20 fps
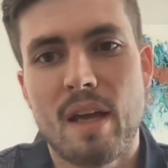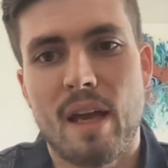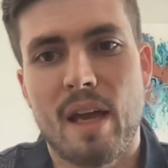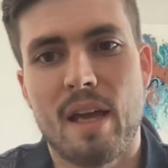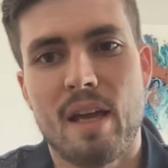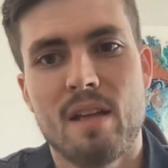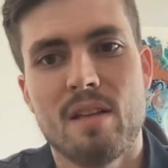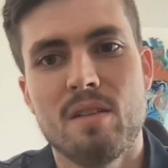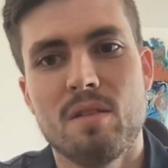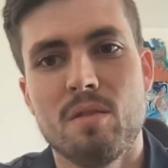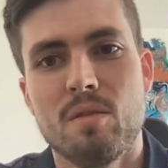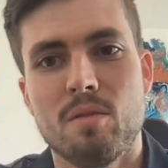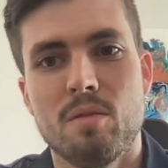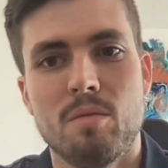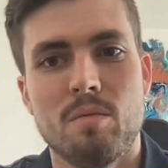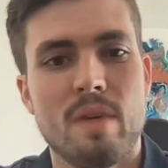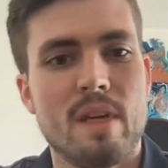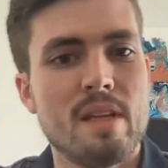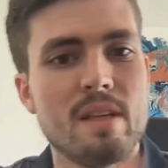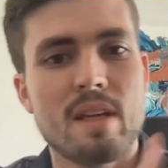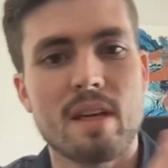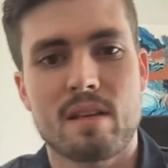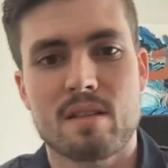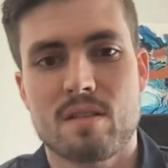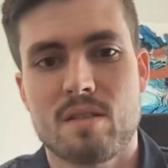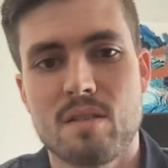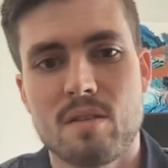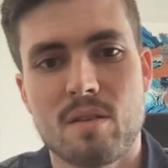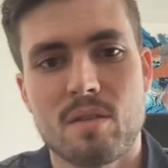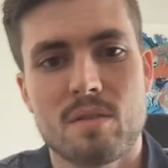And you index
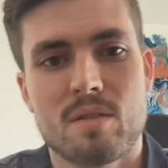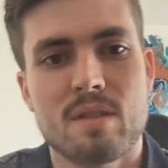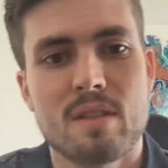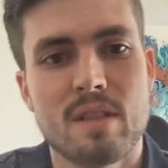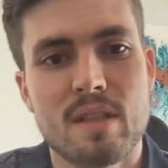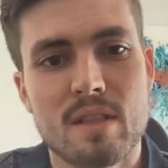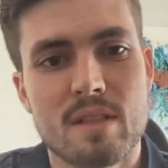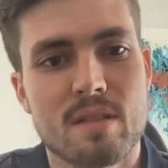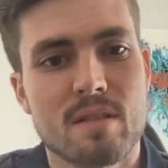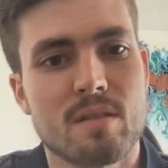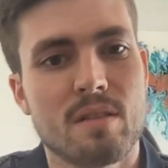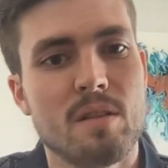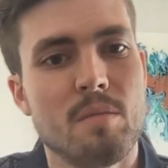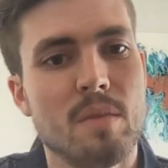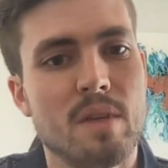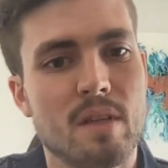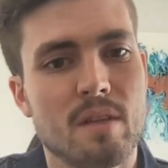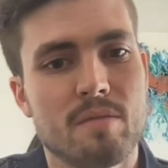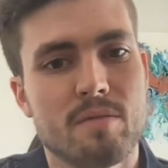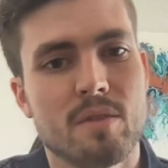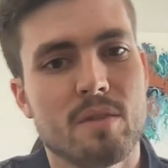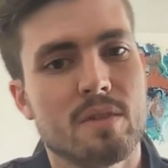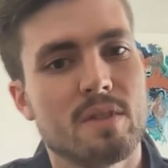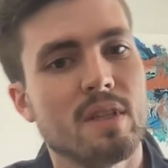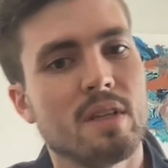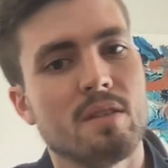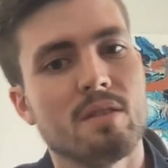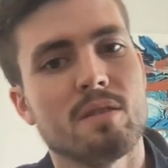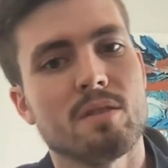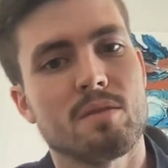to those statistically meaningful
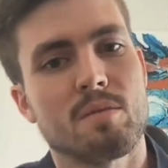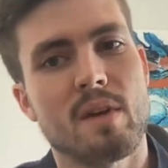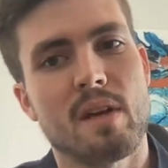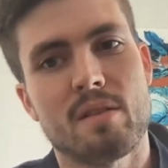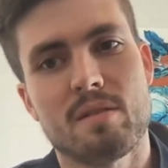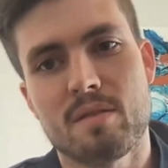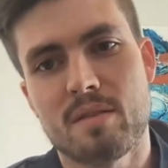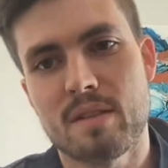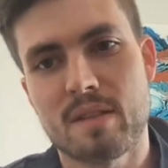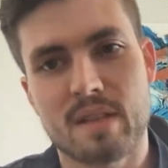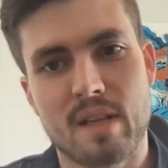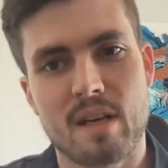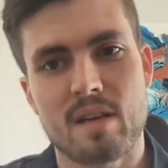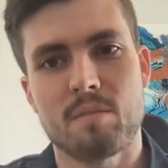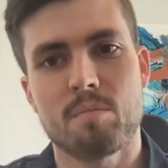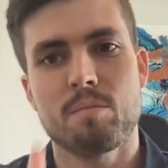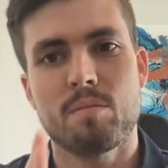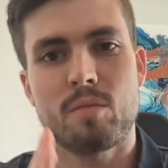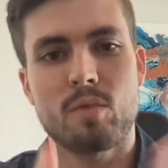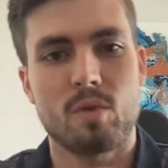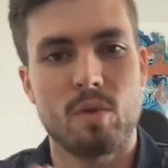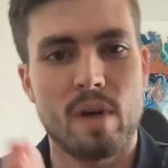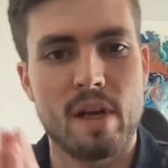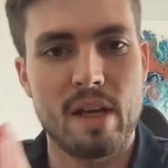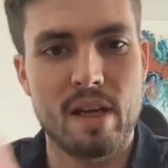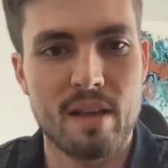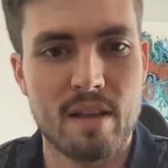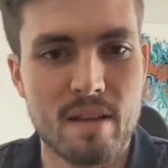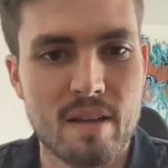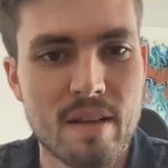signals rather than kind of
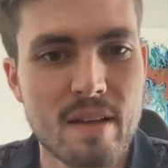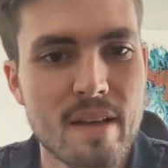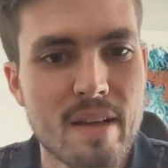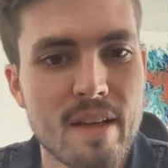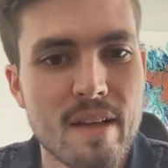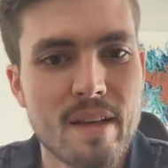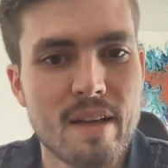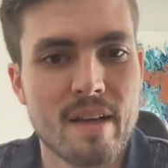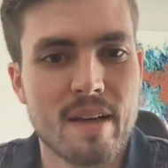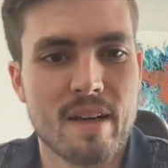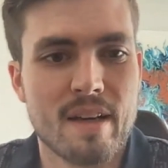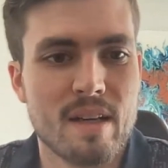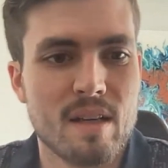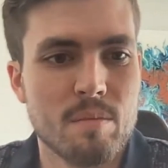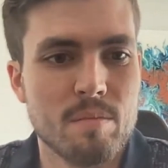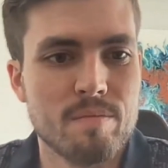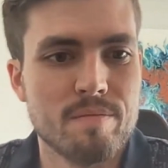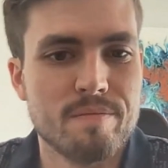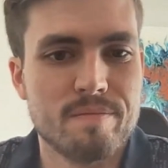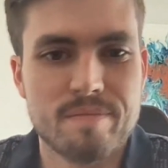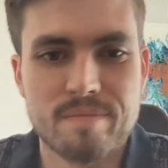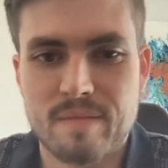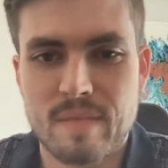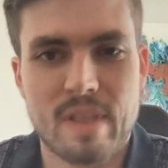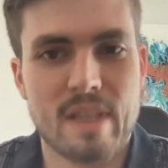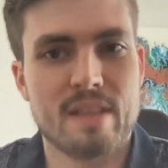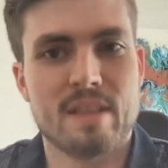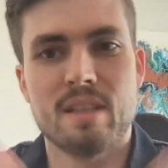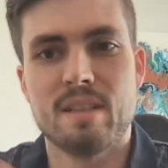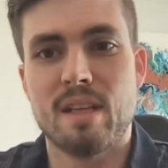pray
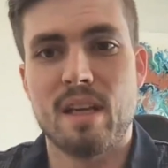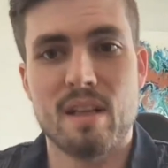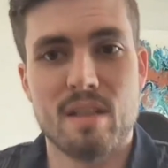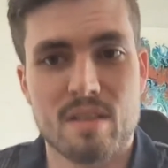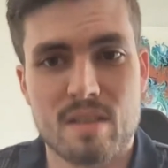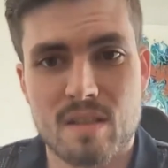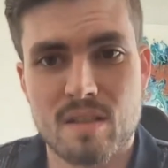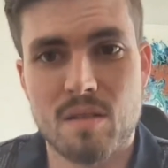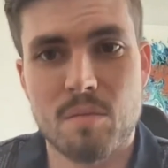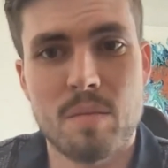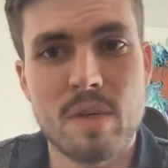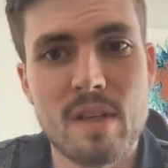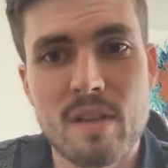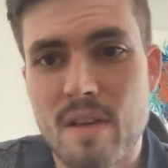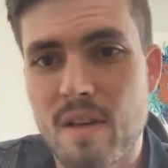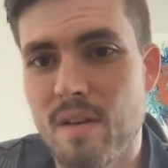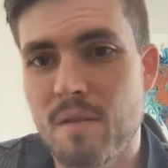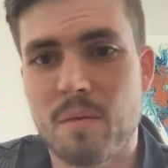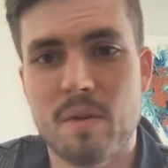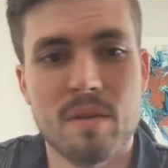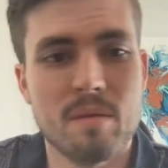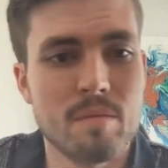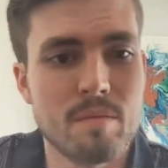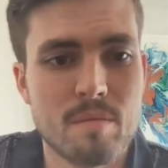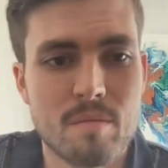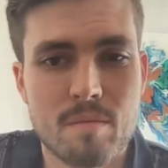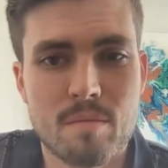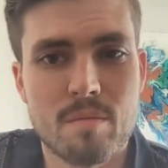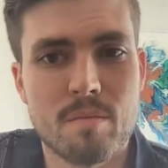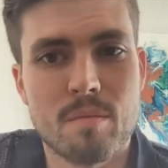that the data is going to be there, when
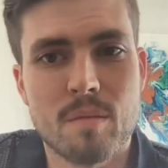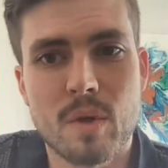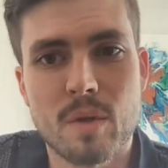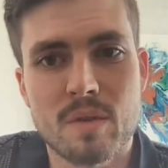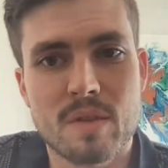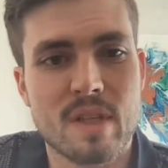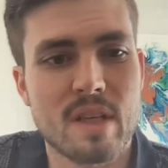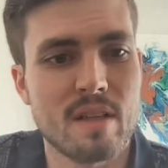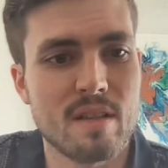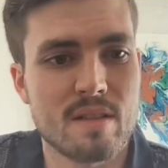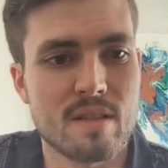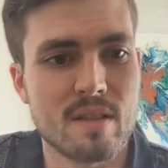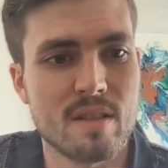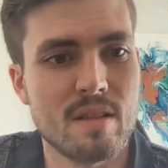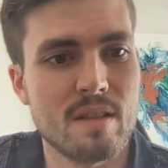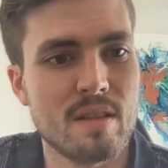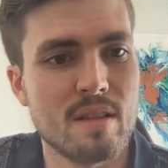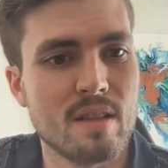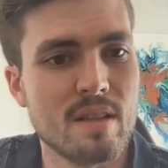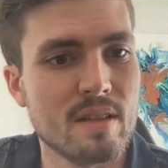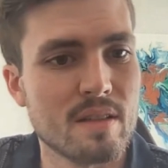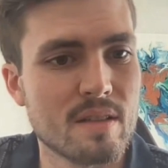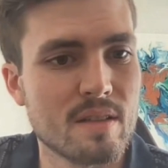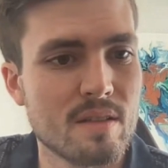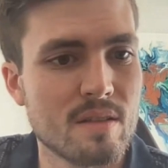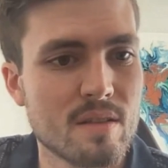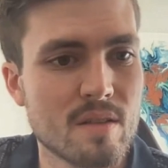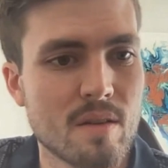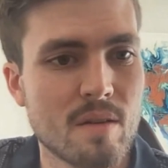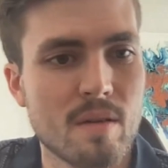most cases it
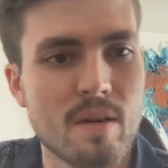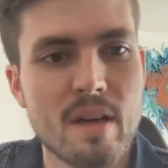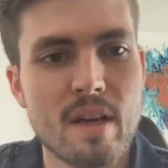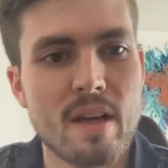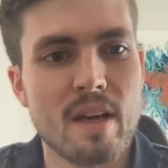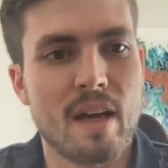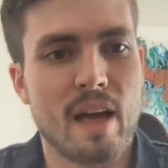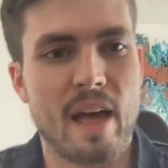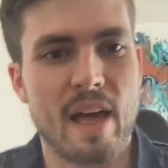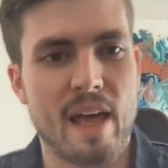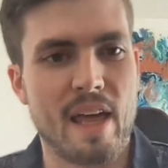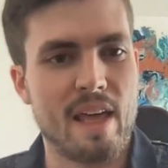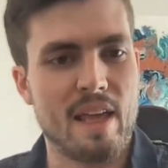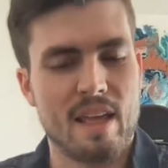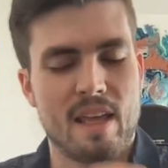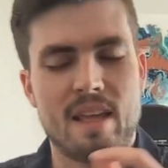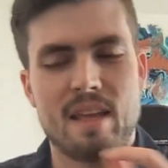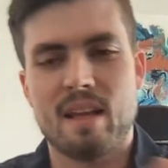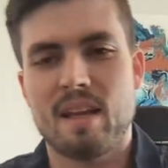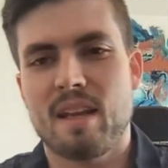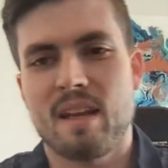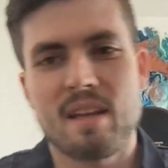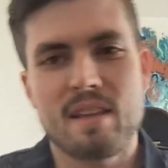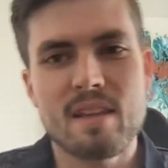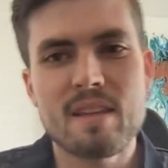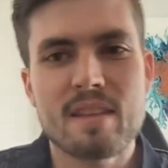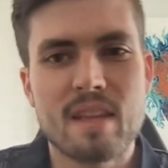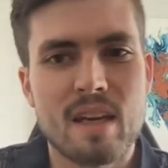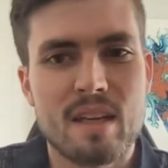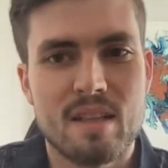isn't. So, and I
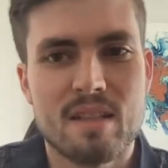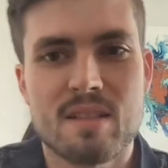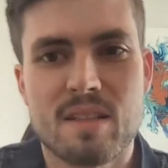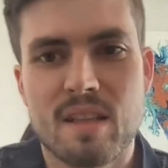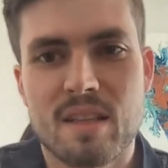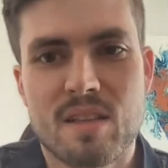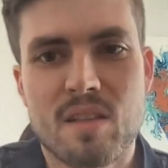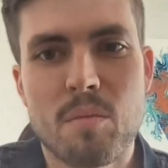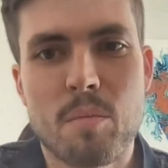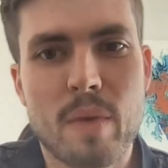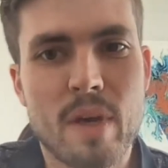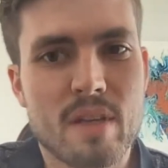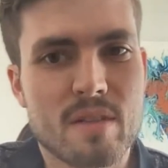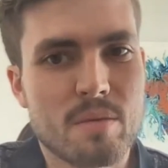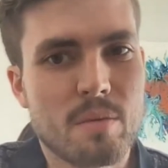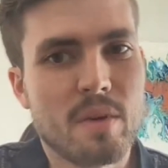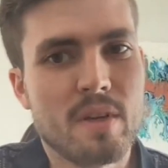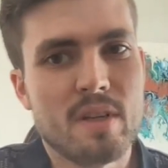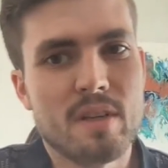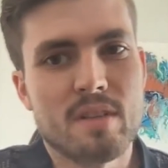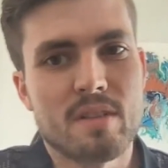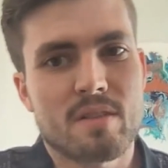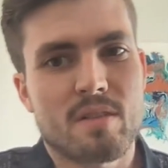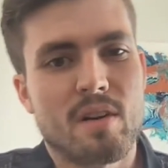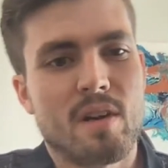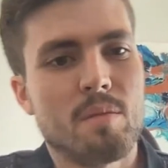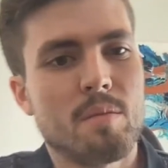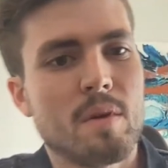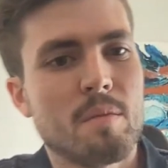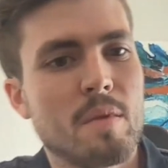think that is like the best way to
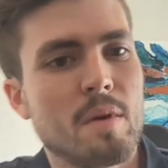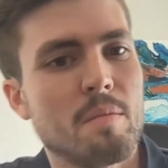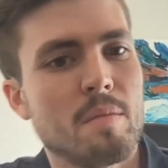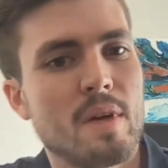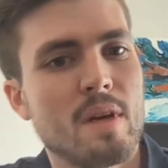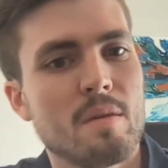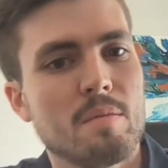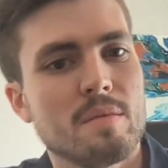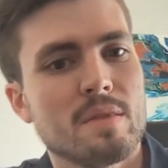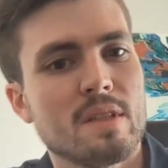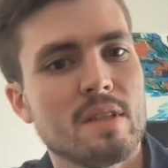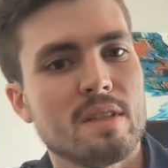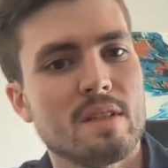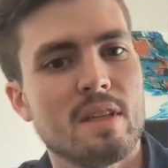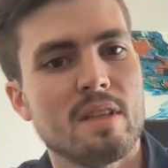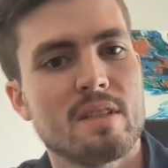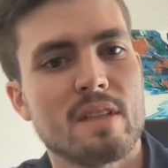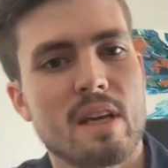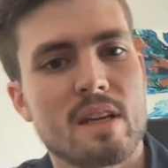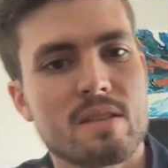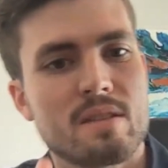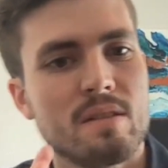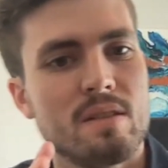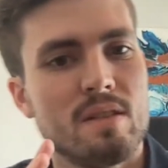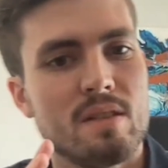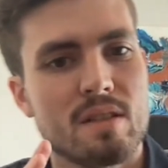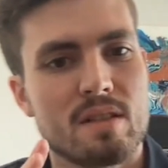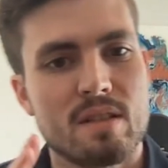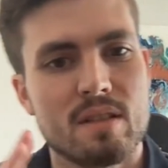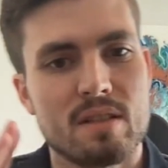describe MMMs. It's actually
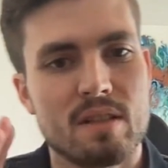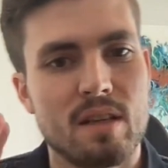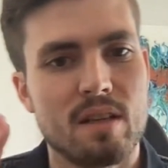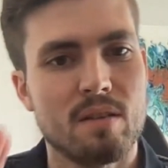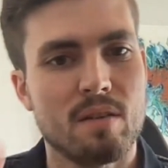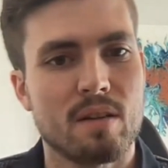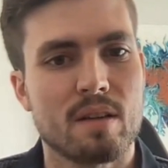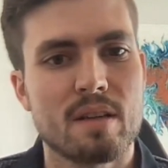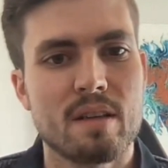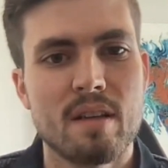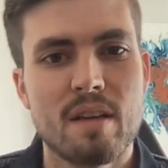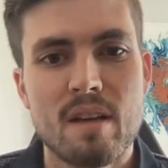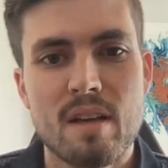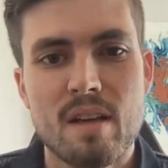just to say, look,